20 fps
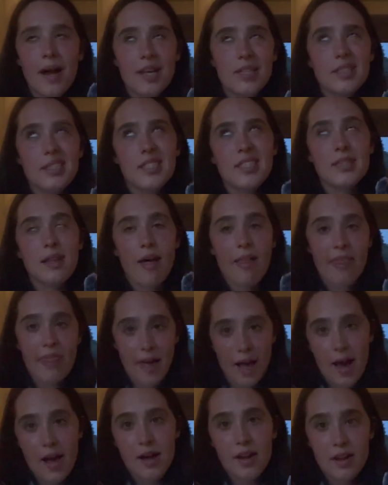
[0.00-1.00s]
Etsy's
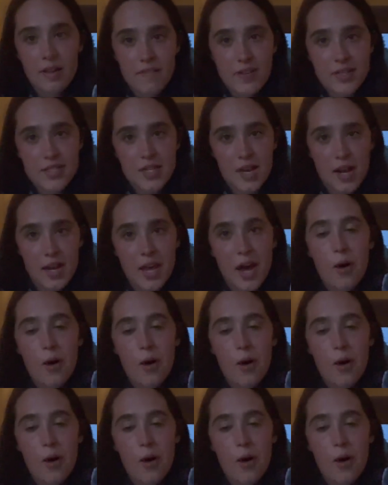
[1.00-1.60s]
that Olivia Tally.